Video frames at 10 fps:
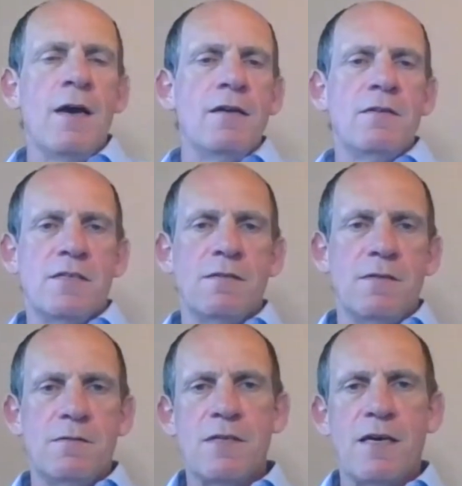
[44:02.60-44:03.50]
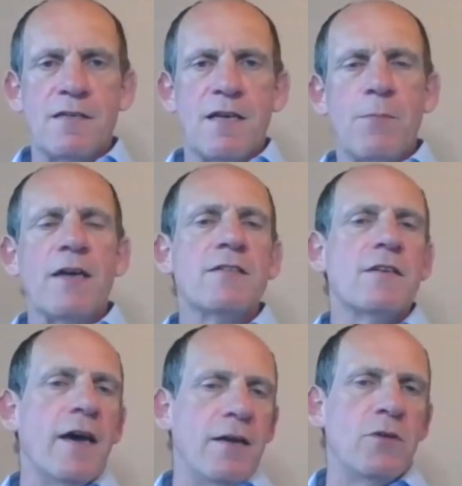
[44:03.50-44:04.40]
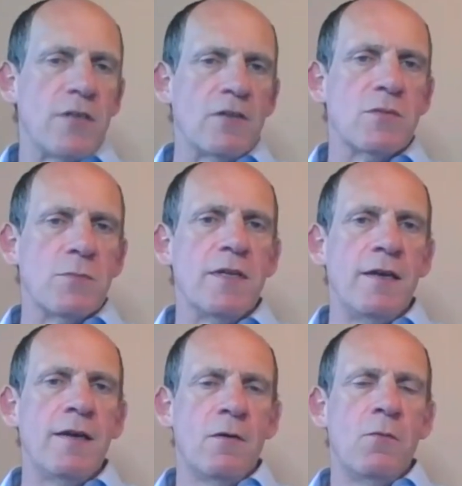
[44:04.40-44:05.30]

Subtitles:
side by side, which ultimately